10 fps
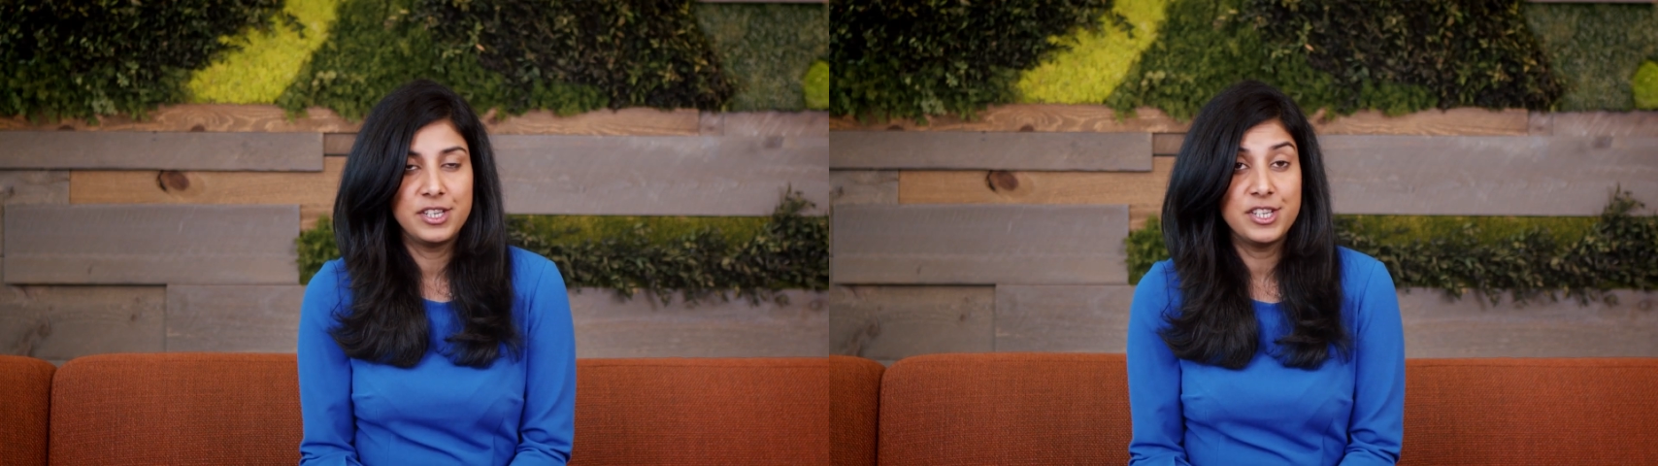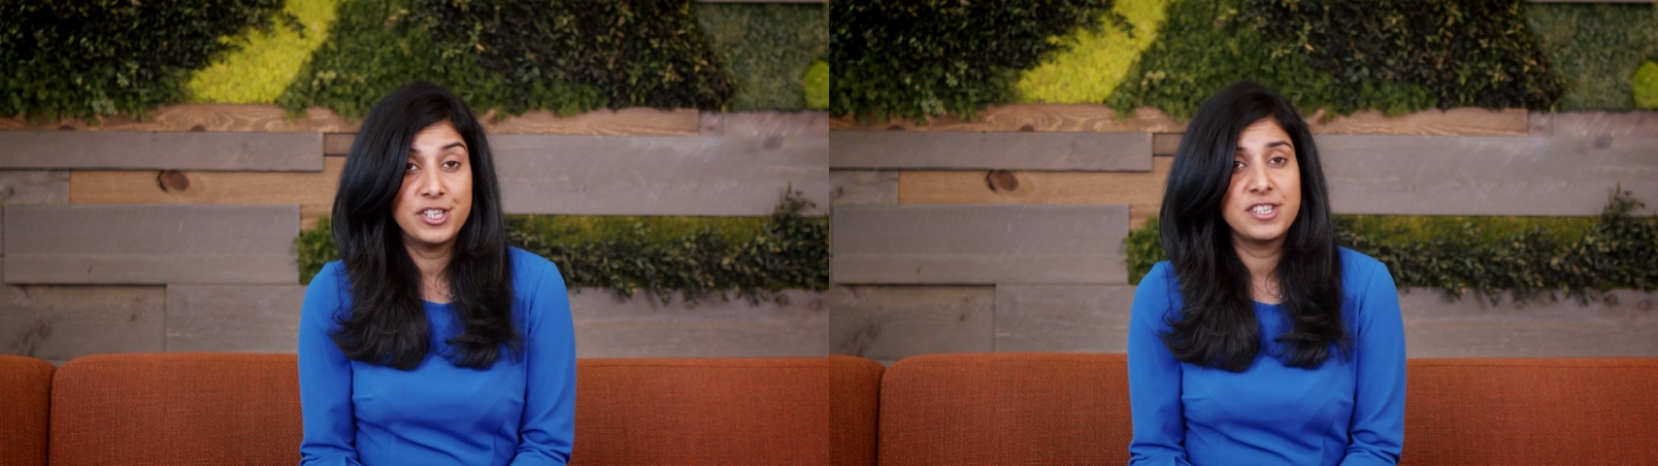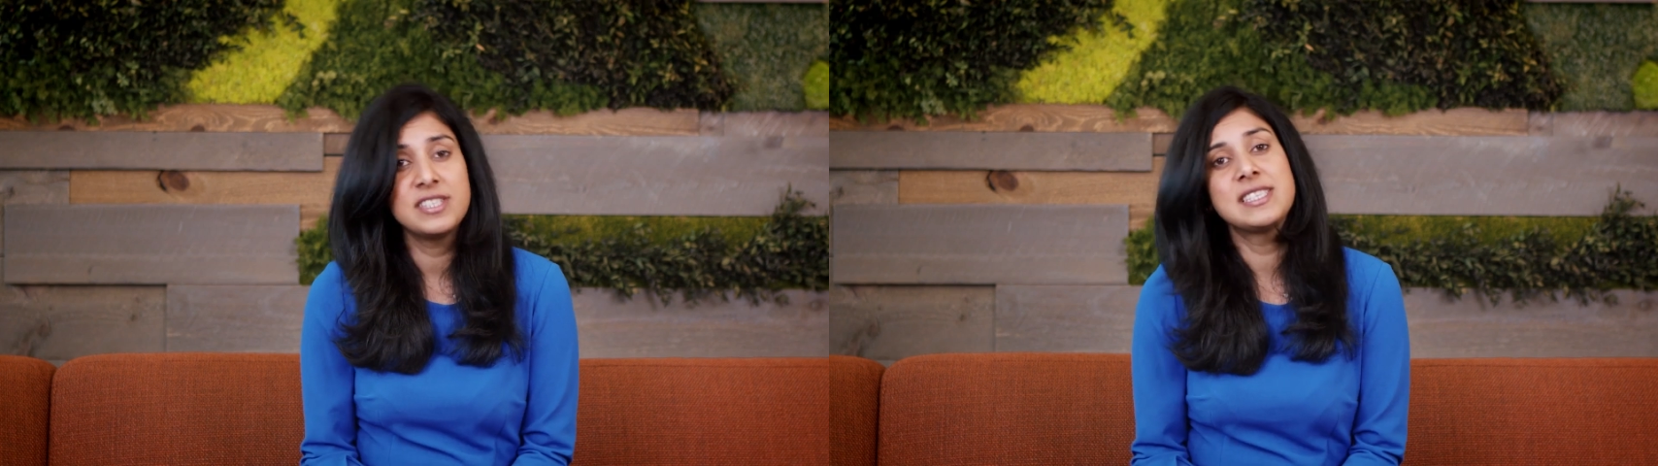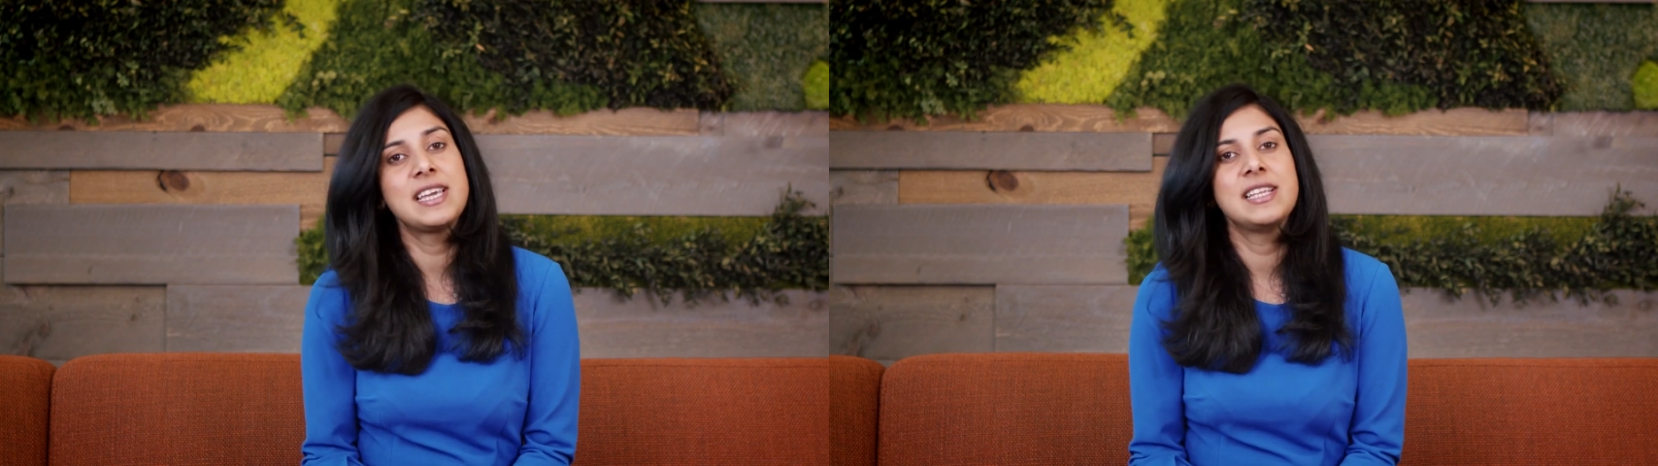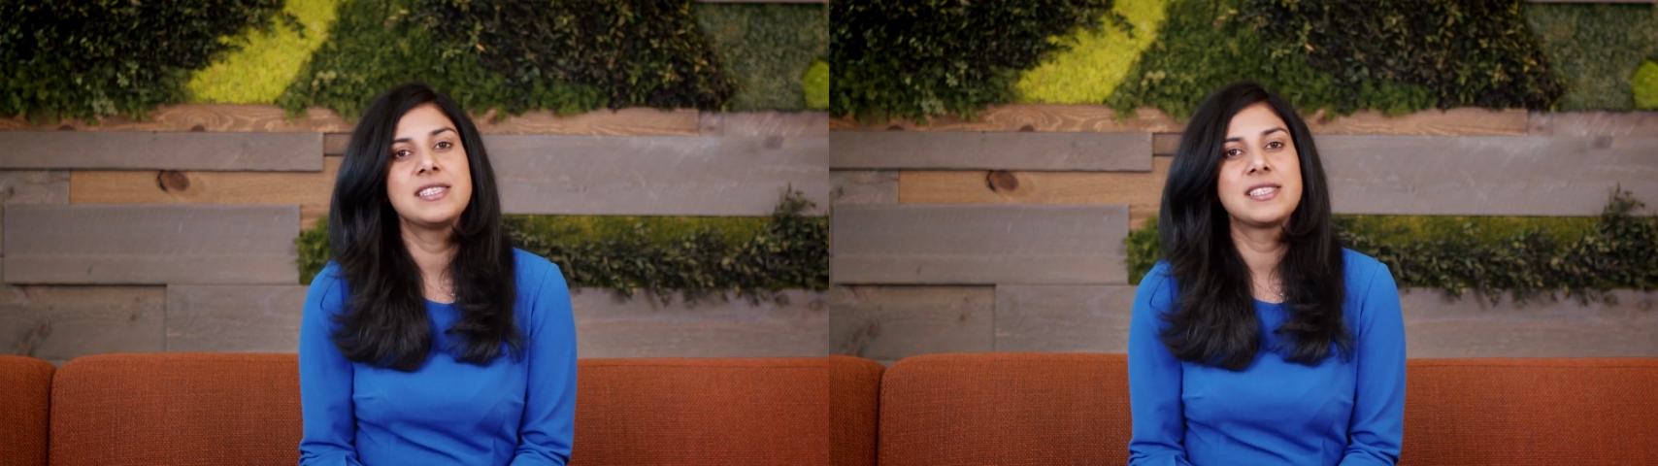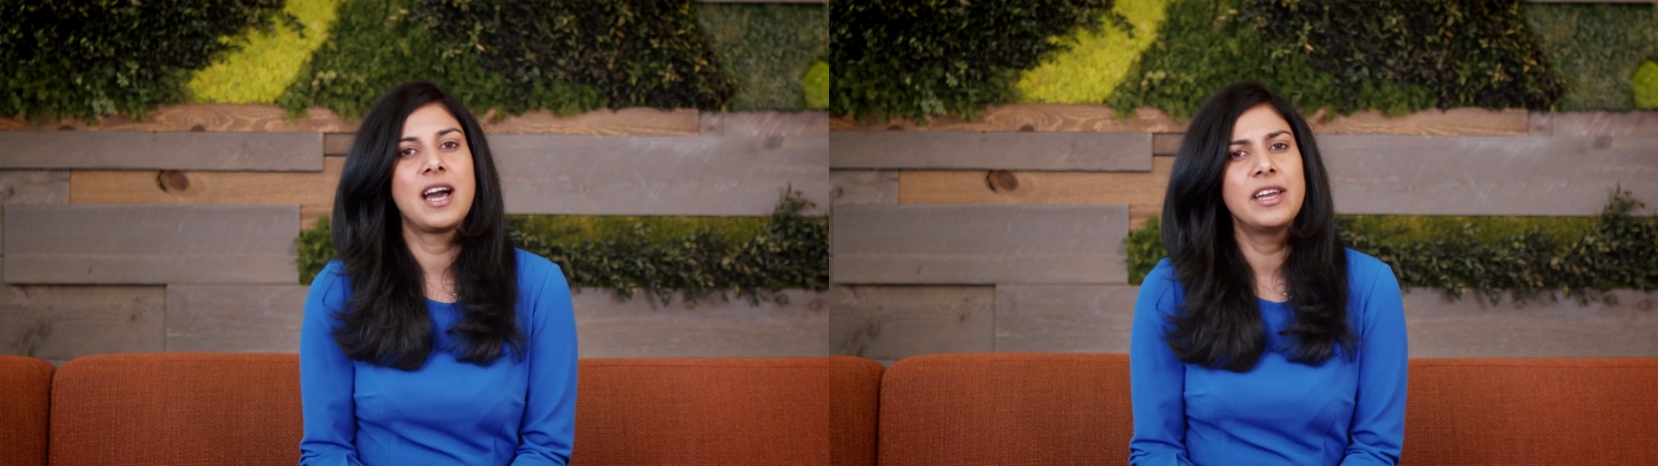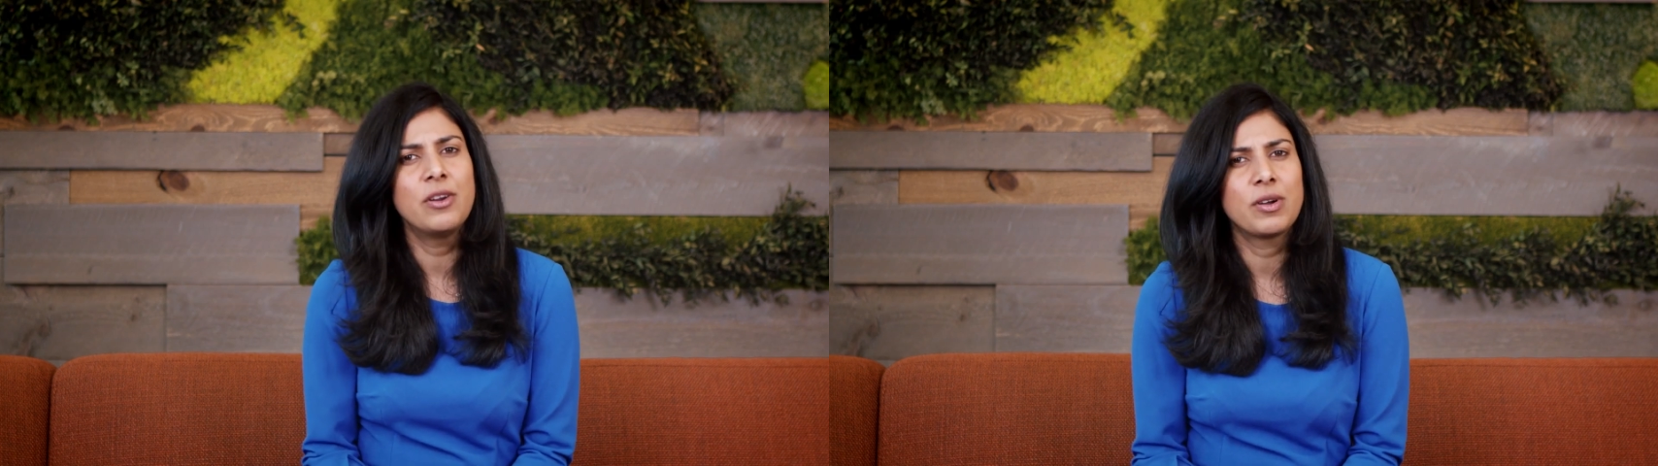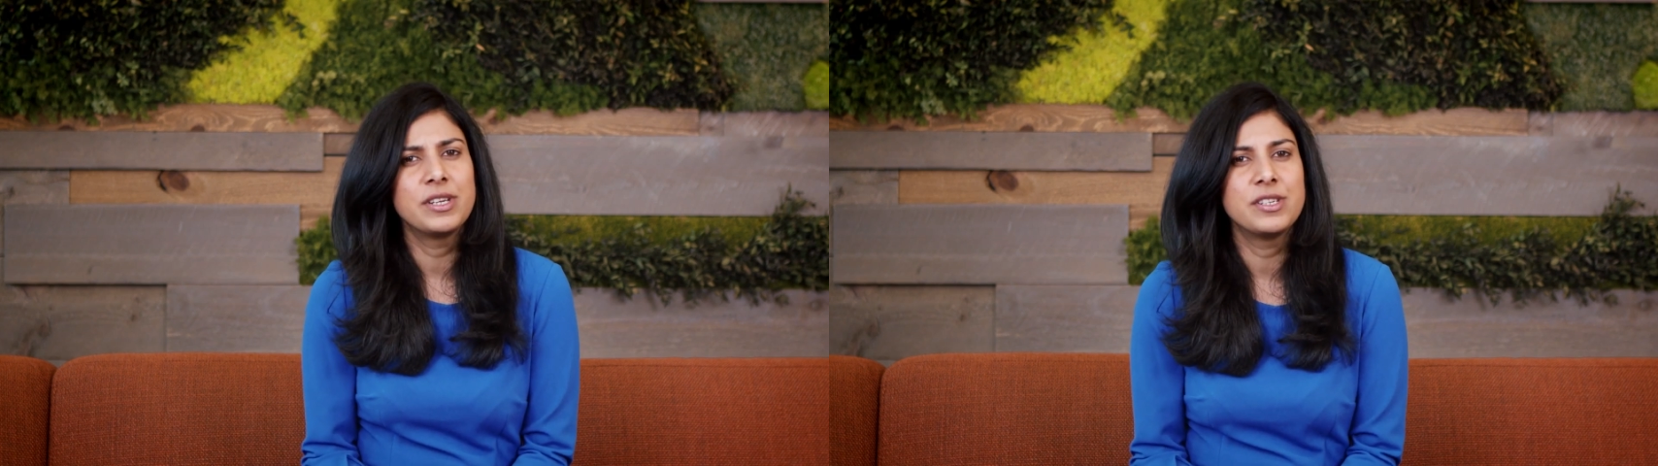digital sales
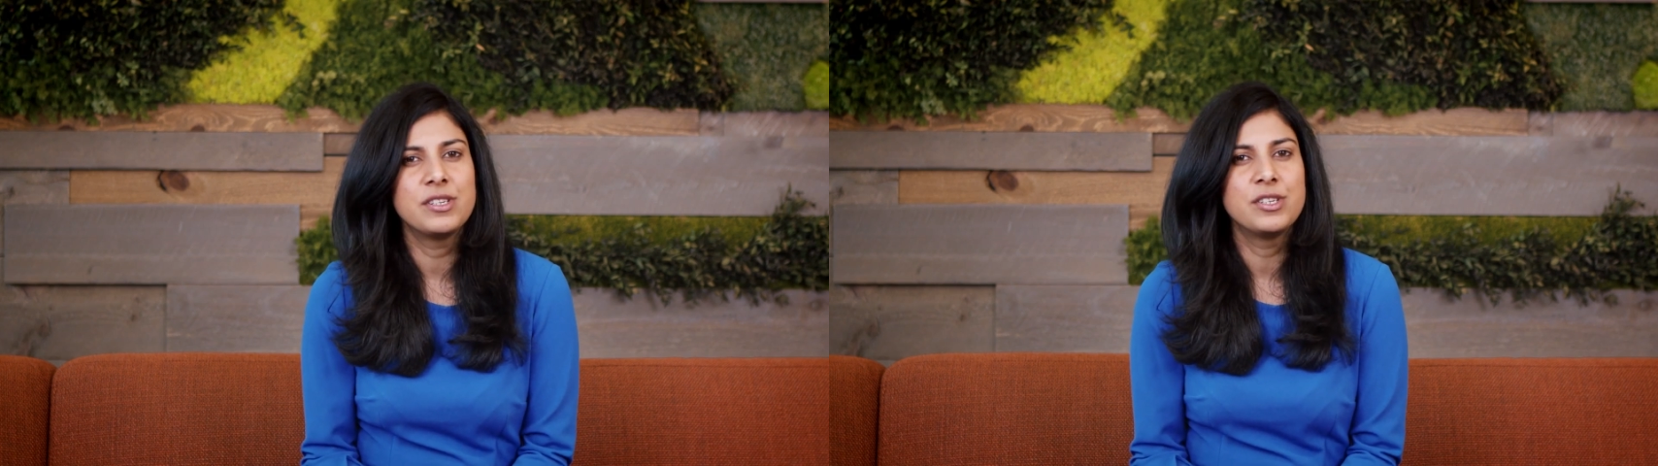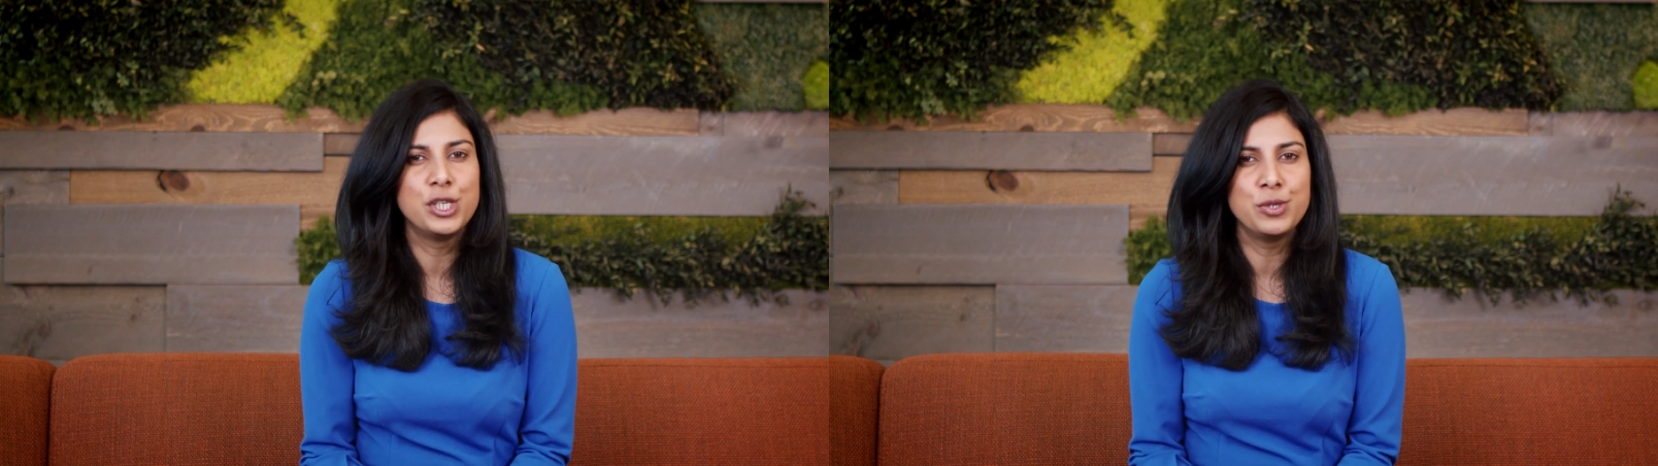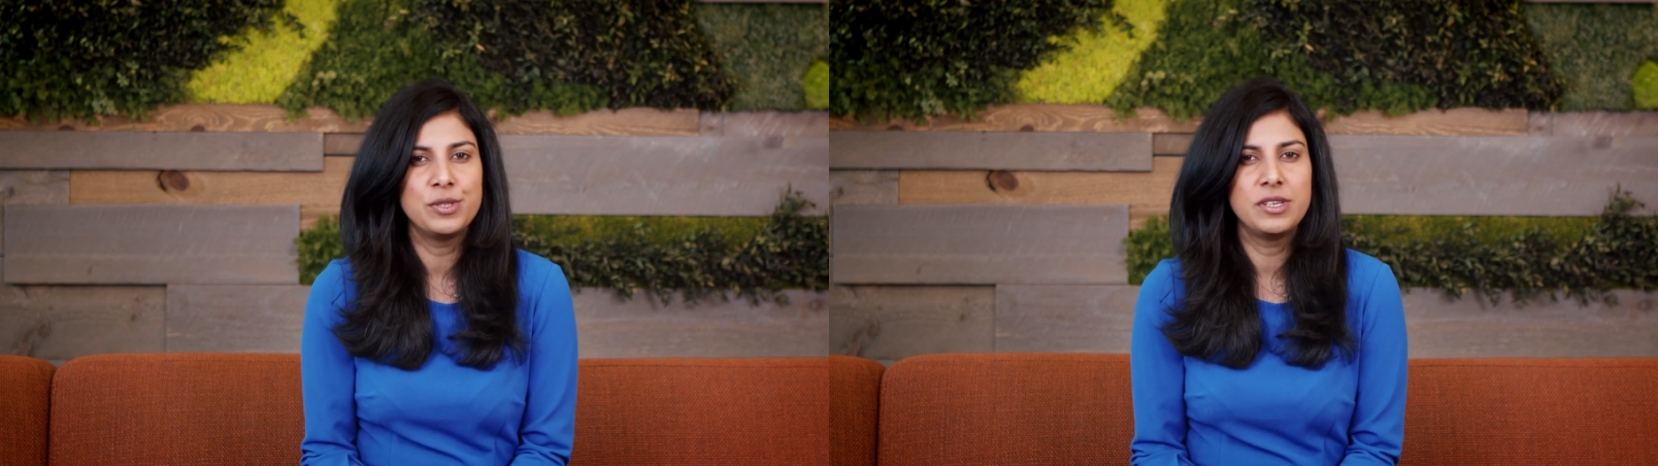skyrocketed due to